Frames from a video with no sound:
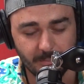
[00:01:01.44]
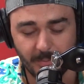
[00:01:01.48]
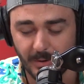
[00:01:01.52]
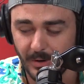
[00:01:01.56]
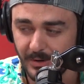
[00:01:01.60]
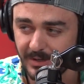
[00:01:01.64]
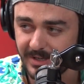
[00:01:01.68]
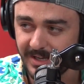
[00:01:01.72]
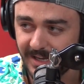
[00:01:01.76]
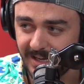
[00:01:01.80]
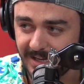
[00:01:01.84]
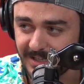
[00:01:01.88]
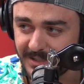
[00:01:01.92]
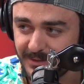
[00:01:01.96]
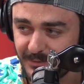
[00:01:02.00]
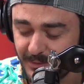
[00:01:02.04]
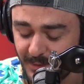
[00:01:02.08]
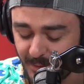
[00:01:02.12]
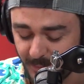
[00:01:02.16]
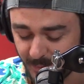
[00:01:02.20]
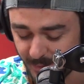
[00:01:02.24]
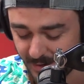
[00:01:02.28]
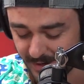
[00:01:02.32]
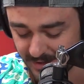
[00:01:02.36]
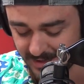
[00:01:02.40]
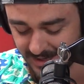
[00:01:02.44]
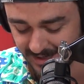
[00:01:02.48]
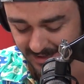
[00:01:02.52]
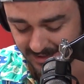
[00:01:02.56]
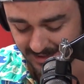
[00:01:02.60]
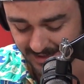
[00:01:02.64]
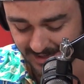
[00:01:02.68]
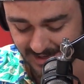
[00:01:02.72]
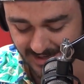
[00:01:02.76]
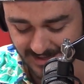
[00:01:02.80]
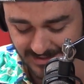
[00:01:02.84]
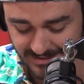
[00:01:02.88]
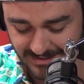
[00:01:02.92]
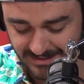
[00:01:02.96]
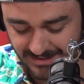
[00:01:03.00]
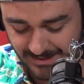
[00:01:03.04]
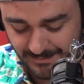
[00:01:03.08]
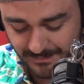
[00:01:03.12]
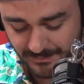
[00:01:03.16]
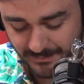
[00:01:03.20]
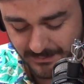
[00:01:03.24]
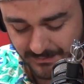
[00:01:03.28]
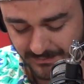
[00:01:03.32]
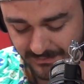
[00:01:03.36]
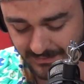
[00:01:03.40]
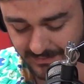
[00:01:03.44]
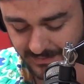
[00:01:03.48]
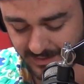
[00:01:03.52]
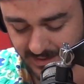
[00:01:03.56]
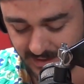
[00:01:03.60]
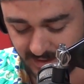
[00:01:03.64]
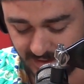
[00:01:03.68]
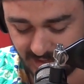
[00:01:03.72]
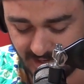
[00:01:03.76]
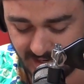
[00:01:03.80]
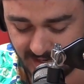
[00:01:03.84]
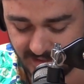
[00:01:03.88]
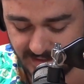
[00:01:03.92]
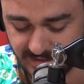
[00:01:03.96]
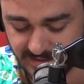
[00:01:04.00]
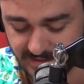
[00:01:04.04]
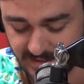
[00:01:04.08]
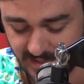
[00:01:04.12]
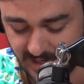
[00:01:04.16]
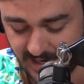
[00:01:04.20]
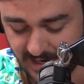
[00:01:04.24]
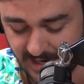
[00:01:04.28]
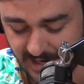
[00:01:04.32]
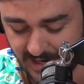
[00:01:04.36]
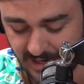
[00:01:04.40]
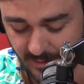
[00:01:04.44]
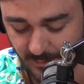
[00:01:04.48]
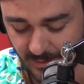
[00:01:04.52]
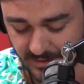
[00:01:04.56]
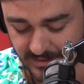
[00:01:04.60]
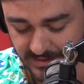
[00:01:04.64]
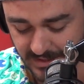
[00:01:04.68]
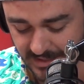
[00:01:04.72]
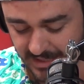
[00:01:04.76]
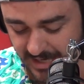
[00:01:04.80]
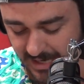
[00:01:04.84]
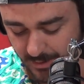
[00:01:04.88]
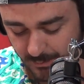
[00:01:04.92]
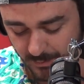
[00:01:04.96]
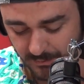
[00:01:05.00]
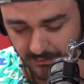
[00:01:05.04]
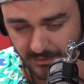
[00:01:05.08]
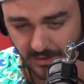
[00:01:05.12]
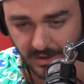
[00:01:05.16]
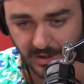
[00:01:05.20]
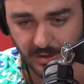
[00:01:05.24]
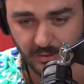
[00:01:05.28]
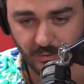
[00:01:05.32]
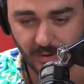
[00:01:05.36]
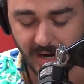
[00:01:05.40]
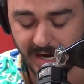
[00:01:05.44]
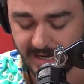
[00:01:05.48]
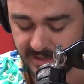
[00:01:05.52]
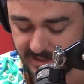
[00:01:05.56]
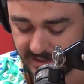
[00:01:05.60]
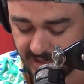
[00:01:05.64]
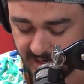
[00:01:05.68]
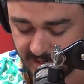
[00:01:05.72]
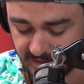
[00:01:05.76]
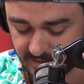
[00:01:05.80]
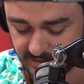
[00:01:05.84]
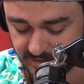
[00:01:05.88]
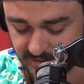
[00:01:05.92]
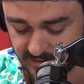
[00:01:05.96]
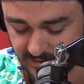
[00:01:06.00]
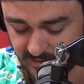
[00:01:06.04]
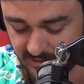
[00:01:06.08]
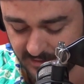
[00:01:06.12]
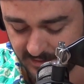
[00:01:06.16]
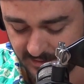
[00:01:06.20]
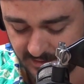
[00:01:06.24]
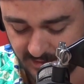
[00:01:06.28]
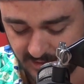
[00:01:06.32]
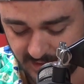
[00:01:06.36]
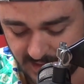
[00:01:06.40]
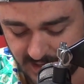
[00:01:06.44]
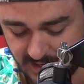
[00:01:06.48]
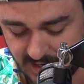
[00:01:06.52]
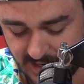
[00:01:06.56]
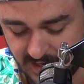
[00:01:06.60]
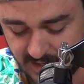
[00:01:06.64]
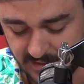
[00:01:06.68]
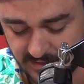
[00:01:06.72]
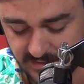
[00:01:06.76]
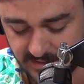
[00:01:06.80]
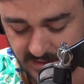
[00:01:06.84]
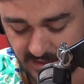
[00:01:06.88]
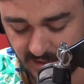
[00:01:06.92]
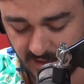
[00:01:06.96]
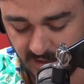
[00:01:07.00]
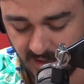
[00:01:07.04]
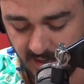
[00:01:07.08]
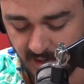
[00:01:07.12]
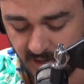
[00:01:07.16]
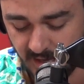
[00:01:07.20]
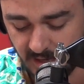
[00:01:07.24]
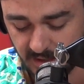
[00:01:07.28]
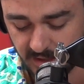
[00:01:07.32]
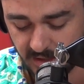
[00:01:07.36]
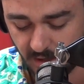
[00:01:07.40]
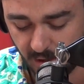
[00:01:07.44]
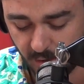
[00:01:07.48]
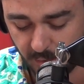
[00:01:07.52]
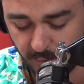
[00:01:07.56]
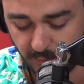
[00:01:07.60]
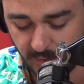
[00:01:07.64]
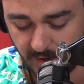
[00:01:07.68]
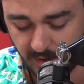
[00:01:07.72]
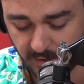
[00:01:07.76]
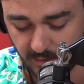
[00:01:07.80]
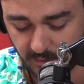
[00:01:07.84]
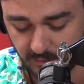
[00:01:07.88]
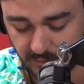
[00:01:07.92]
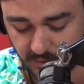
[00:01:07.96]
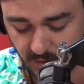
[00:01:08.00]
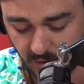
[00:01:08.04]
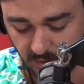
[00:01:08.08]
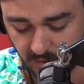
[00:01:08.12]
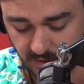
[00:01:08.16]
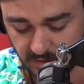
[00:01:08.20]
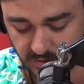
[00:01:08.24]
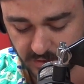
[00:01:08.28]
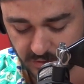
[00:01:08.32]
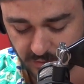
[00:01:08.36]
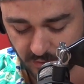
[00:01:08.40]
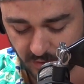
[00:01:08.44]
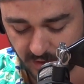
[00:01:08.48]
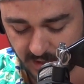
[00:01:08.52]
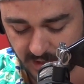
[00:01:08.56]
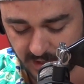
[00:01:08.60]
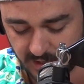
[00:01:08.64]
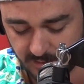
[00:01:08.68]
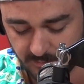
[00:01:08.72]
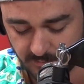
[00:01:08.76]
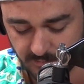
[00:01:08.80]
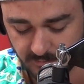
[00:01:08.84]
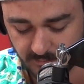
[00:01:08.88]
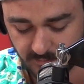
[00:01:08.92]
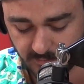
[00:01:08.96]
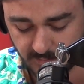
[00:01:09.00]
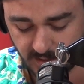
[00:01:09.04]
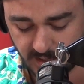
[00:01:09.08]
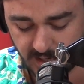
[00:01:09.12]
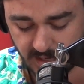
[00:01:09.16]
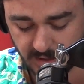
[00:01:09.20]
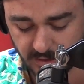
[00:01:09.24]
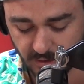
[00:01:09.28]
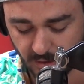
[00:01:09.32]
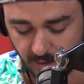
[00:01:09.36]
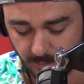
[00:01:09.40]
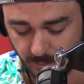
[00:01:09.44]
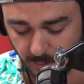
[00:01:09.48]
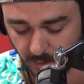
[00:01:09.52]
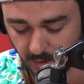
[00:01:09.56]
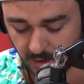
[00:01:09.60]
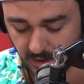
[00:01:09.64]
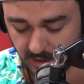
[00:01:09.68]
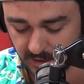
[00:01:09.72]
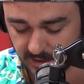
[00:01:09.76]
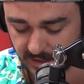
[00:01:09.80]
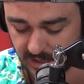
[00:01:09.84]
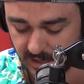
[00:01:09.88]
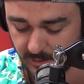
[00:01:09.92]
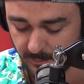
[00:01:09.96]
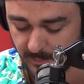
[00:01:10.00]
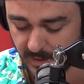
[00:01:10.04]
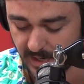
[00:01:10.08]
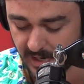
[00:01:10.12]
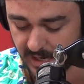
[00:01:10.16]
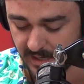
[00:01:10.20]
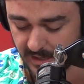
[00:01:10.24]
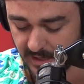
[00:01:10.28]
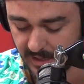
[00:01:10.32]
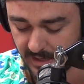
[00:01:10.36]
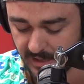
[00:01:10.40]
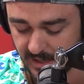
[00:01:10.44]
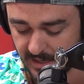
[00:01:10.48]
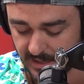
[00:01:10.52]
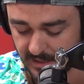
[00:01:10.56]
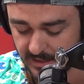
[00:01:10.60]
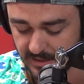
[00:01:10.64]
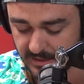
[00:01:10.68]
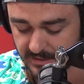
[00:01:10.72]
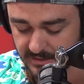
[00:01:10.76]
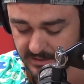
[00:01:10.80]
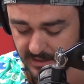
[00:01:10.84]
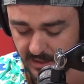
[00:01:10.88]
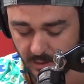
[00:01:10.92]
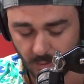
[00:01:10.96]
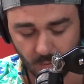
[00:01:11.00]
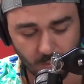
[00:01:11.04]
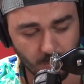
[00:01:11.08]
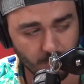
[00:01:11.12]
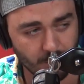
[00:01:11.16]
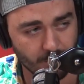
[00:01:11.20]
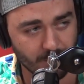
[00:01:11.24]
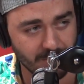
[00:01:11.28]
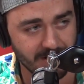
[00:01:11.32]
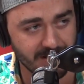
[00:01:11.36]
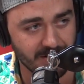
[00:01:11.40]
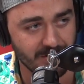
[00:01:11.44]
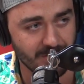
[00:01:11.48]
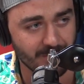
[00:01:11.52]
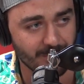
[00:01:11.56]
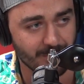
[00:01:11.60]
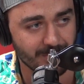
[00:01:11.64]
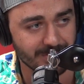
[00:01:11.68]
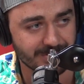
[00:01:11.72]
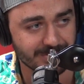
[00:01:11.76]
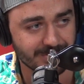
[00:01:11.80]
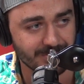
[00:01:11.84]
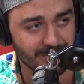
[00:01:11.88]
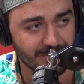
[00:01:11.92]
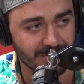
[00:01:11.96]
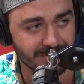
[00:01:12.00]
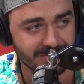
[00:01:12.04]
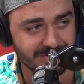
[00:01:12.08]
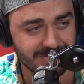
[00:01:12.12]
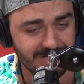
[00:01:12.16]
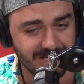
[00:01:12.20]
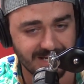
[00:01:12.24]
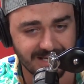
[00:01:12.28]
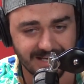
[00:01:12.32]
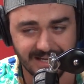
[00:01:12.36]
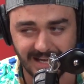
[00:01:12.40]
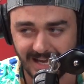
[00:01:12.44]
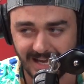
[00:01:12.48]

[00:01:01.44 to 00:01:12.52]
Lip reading: podcast for the working class. And once again, we've got a great guest. He's the co-founder of Dolly's Dream, anti-bullying campaigner, and he's an all-round nice guy. Kate